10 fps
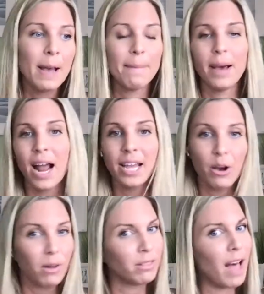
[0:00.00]
but I
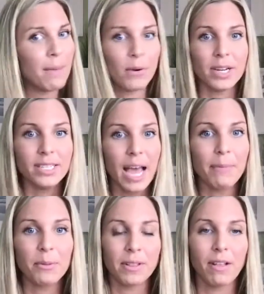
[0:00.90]
go a lot more in depth
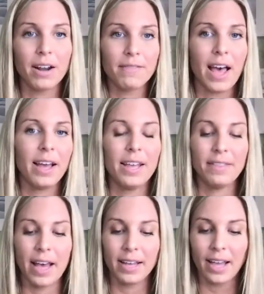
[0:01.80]
with a lot of that in
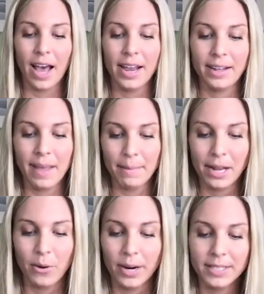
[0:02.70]
that guide in that mini
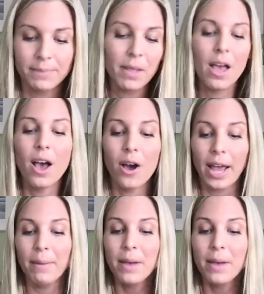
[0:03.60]
course. Okay,